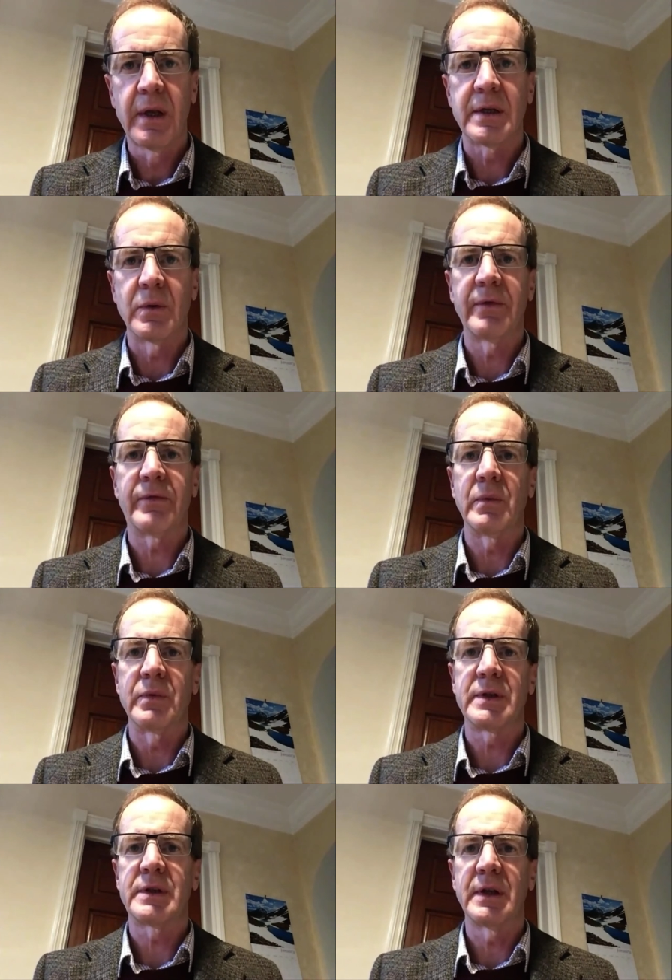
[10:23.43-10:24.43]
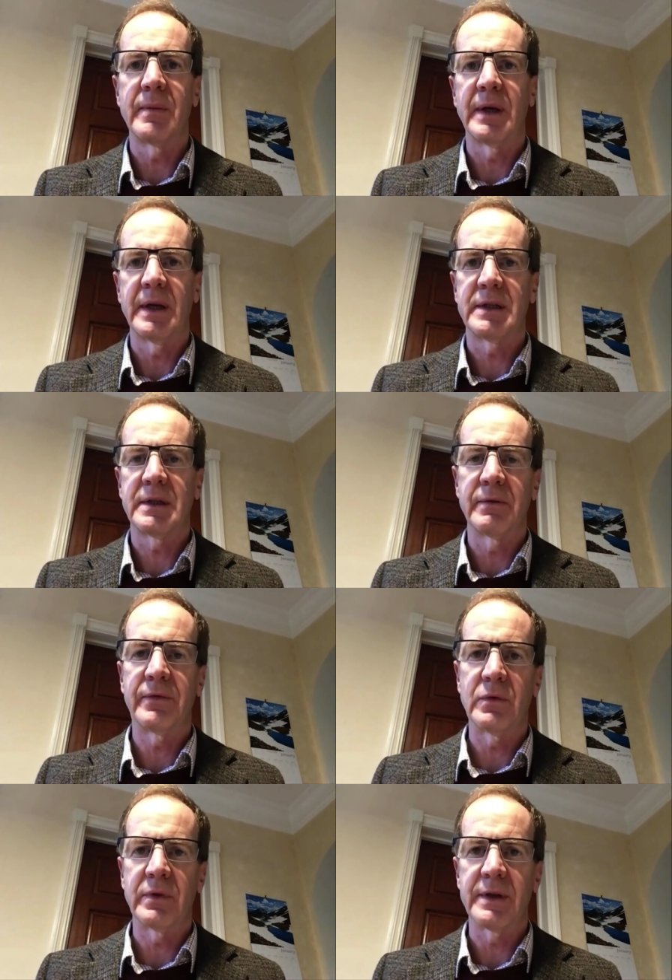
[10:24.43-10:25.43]
So if it was terminated
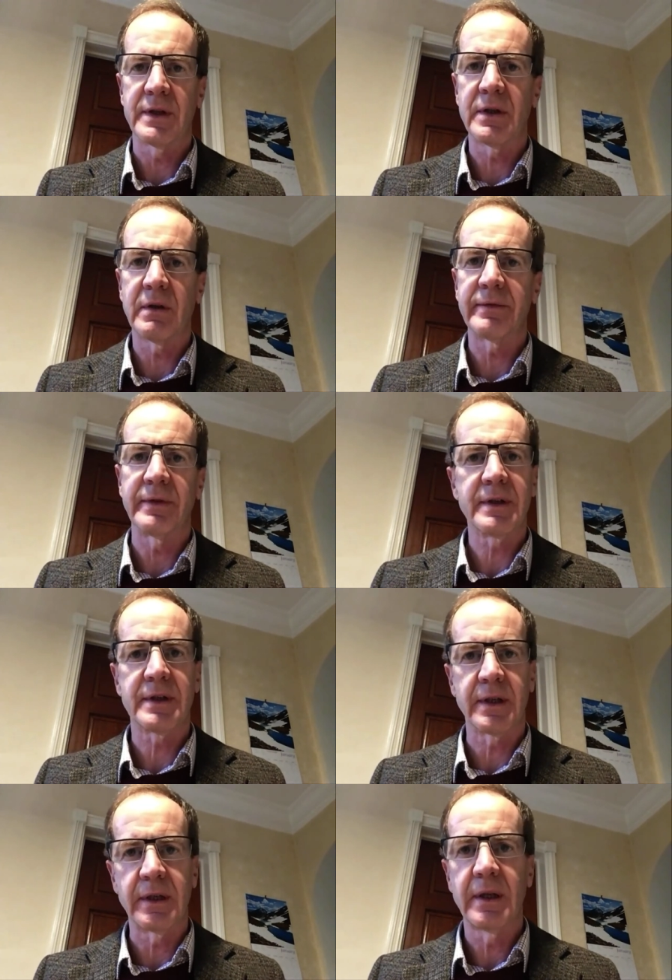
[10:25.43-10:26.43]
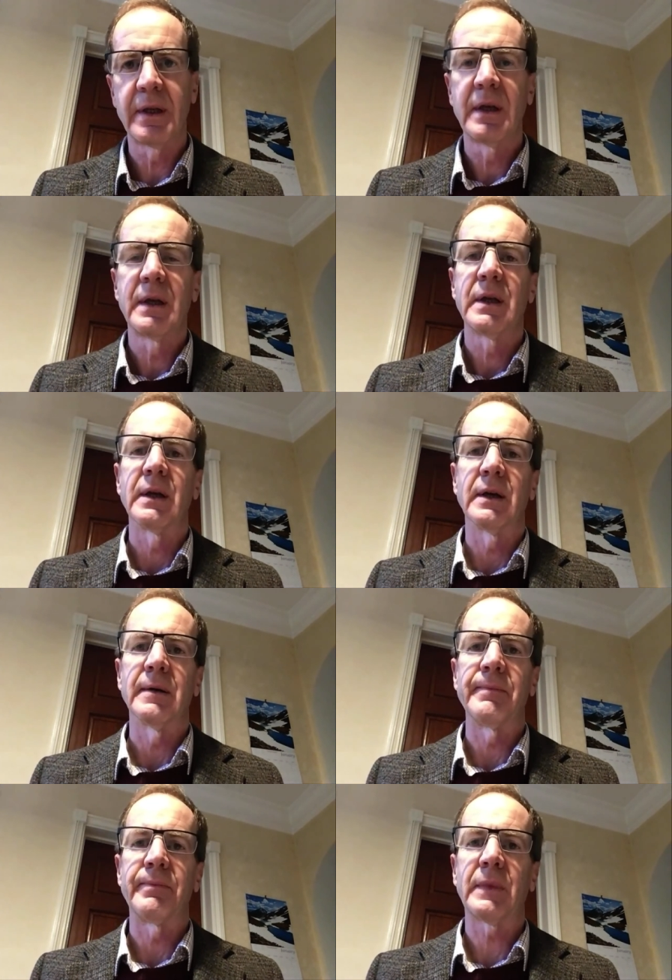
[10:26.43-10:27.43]
for insolvency
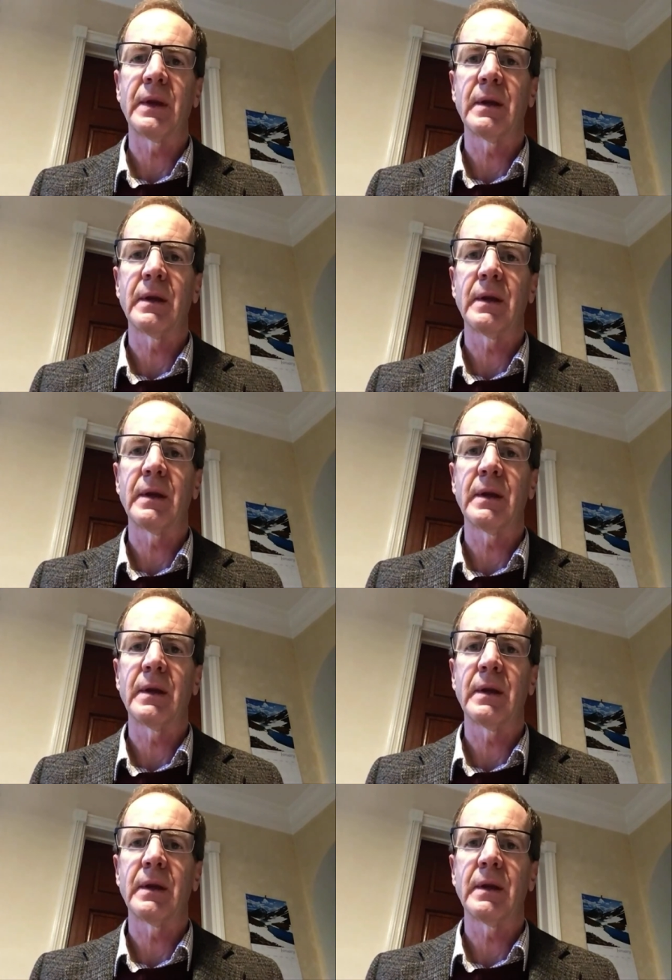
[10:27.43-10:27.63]
um,